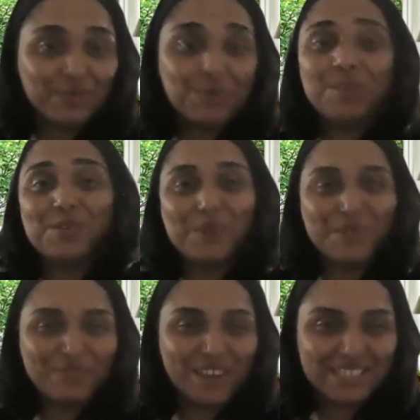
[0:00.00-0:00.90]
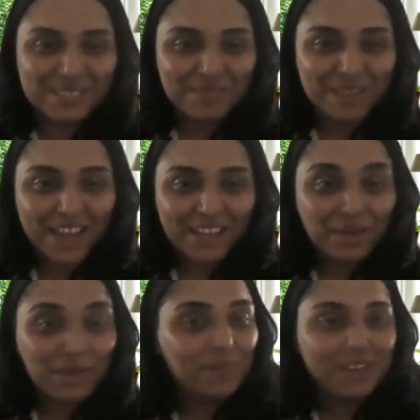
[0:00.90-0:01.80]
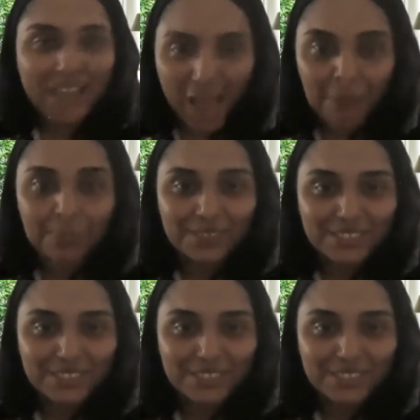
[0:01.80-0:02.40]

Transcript: would be the one writing back. But it happened.